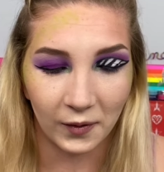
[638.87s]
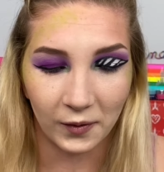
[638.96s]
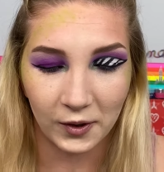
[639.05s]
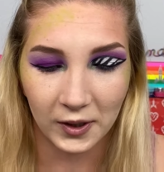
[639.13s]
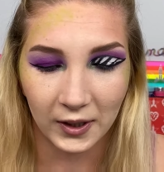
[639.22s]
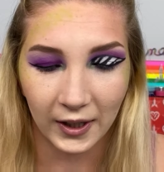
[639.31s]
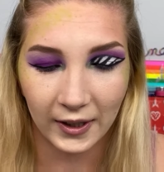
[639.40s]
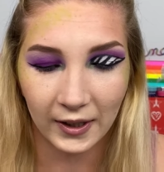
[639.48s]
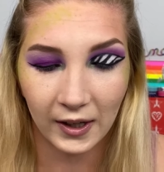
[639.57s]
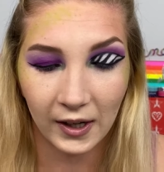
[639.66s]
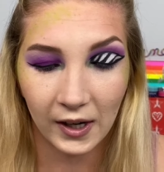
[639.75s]
which is like
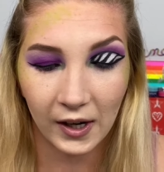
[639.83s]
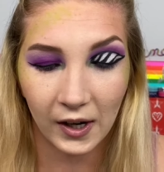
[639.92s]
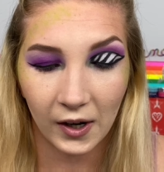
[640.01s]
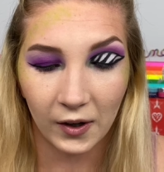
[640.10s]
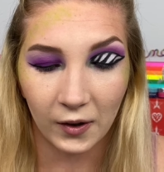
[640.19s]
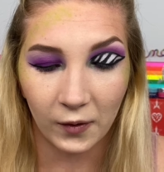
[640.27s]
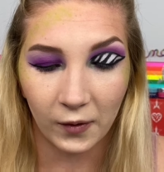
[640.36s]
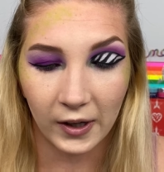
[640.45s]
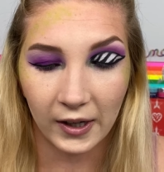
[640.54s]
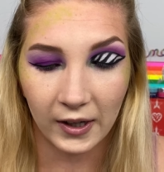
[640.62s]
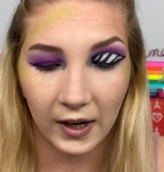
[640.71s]
a
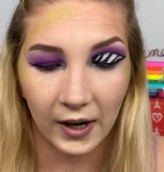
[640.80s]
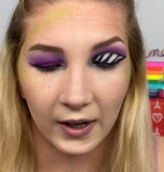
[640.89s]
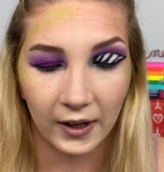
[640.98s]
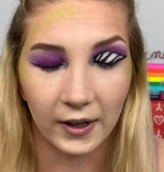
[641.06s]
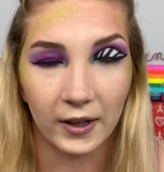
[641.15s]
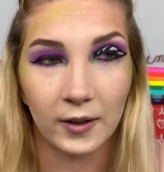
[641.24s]
green highlighter.